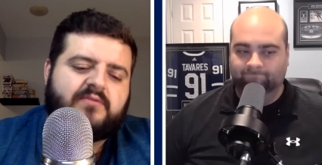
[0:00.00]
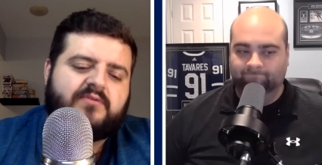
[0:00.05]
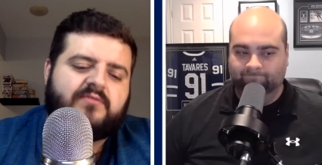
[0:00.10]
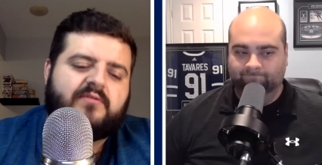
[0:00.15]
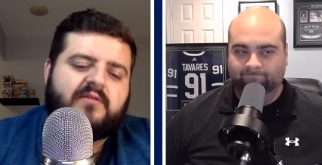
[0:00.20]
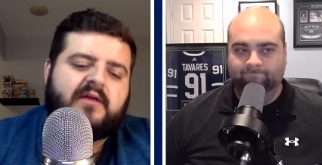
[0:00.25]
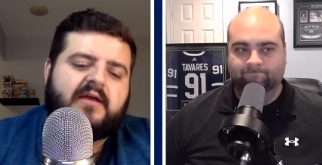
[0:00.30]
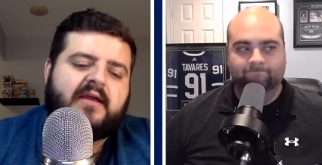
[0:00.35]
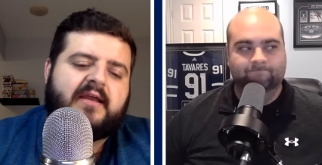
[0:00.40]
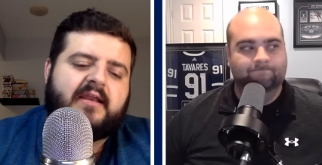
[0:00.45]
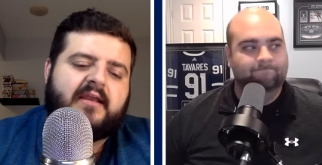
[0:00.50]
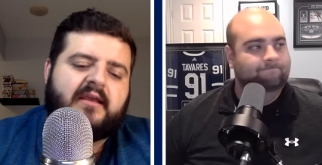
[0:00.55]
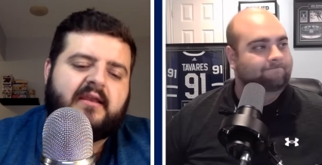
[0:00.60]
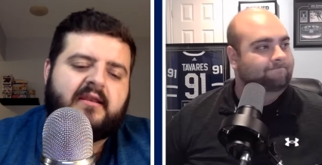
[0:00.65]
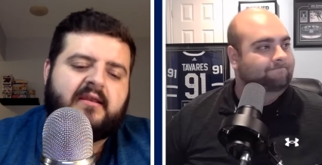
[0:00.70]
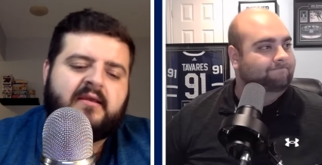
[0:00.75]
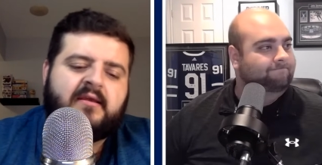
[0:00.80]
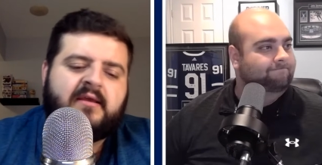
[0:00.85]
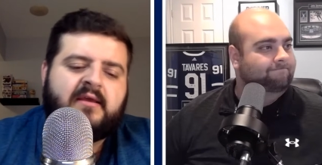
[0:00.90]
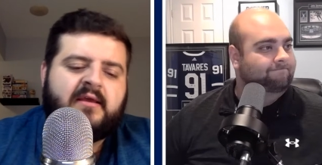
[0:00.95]
Speaker 1: blue line. And
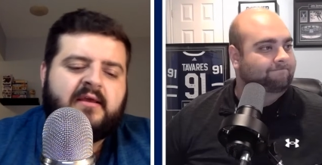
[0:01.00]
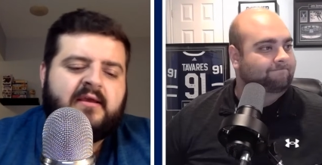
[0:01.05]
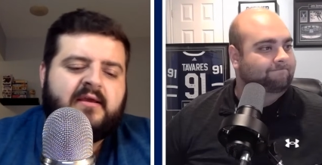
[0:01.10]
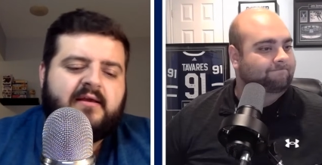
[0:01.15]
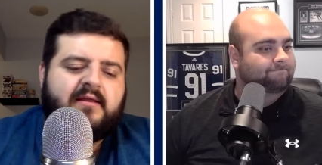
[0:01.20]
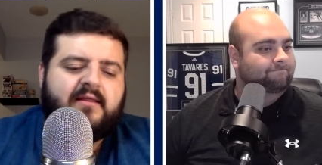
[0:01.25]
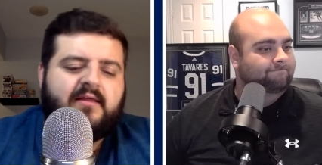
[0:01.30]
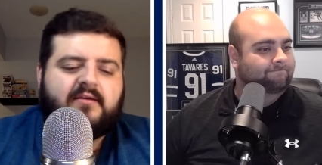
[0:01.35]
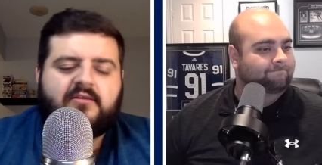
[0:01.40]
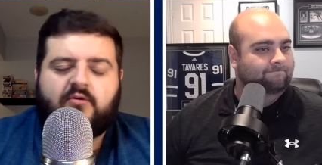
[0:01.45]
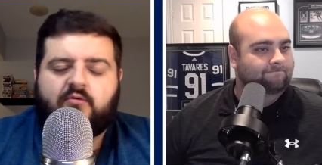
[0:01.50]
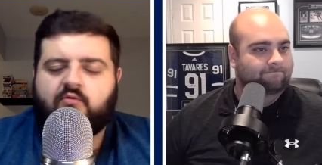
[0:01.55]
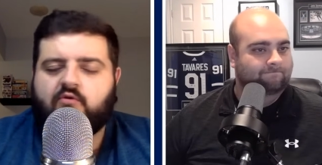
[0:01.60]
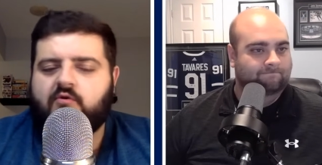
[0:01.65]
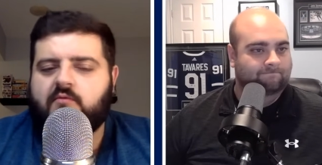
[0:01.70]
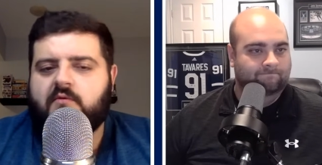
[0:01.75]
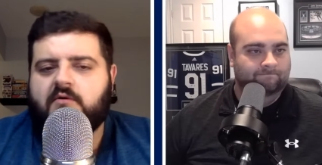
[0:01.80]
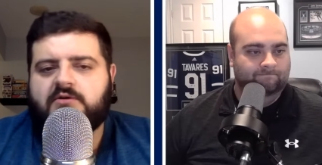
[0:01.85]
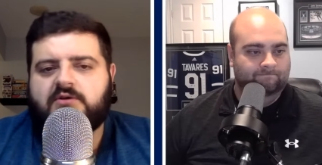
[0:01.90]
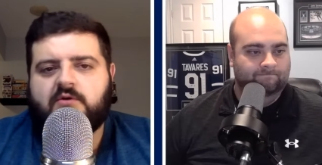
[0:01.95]
look, the
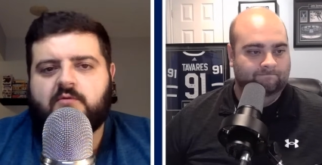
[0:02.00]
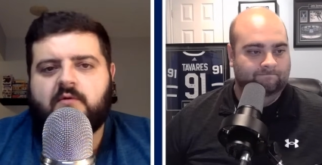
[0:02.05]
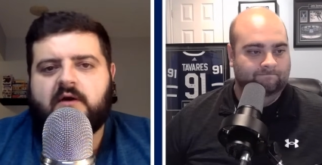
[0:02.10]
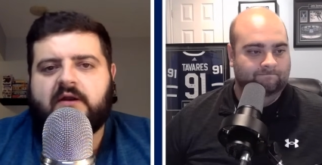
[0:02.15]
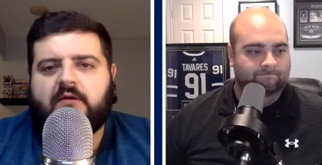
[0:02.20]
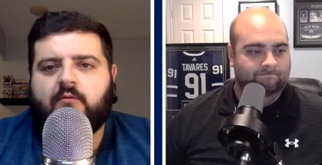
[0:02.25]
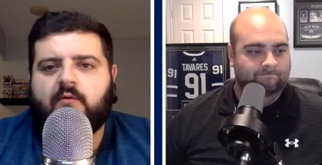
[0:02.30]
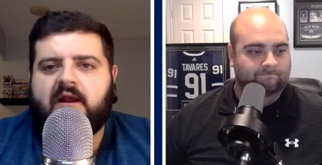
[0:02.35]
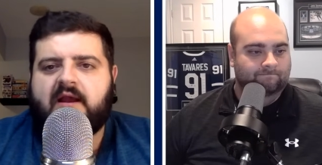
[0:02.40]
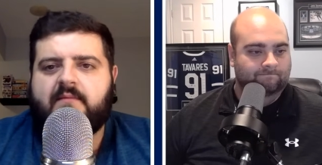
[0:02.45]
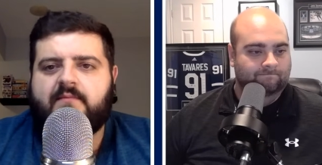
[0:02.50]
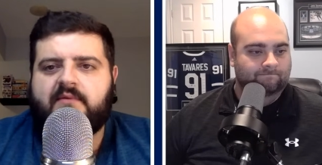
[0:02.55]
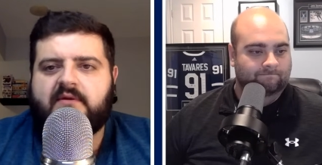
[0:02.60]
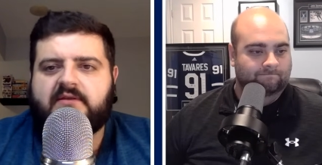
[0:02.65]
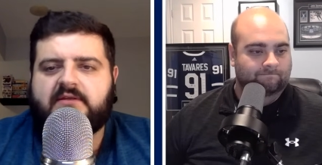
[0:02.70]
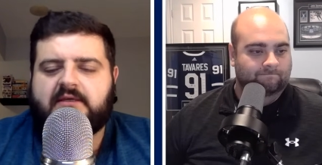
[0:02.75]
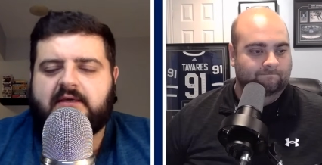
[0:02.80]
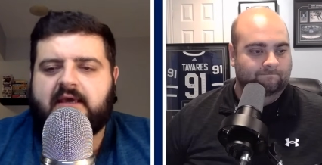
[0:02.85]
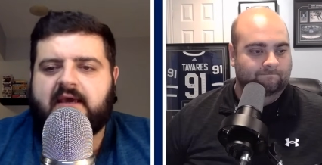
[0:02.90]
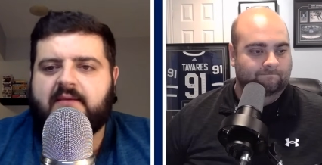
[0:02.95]
rumors are running rampant
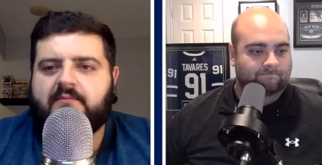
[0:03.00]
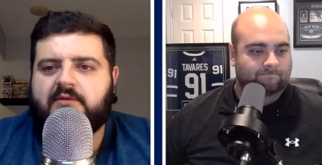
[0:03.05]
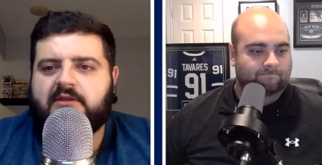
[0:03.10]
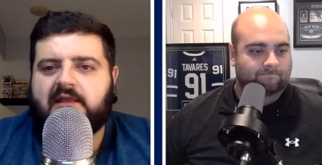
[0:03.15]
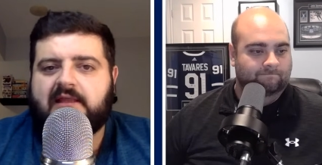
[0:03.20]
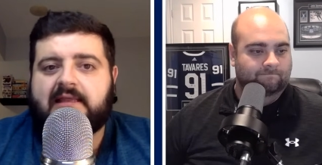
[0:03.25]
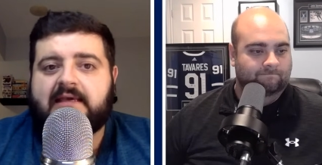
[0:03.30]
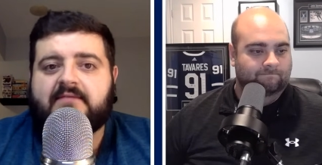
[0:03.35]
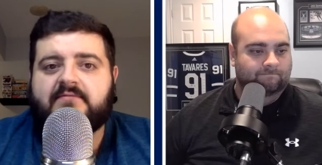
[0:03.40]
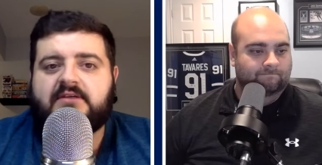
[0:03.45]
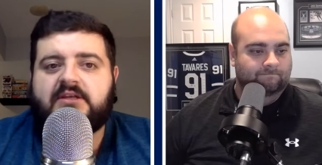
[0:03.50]
again with the Leafs